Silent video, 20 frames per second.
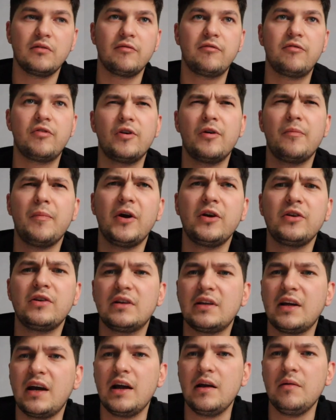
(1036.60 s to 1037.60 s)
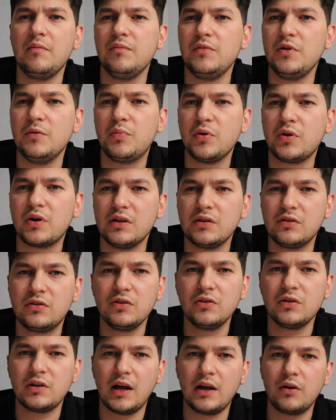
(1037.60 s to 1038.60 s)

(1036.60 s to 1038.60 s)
for the amount of time you put into it,